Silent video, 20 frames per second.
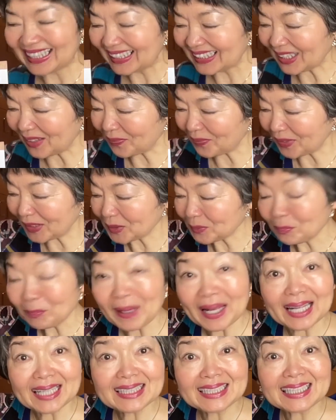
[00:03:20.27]
The first
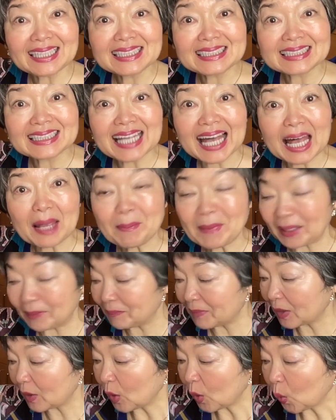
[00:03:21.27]
part is ame.
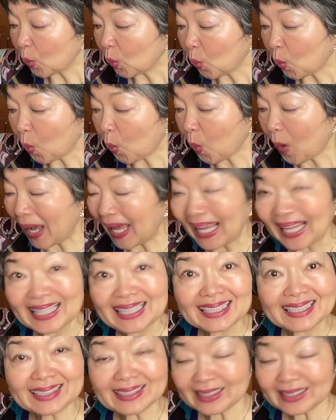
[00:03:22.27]
1,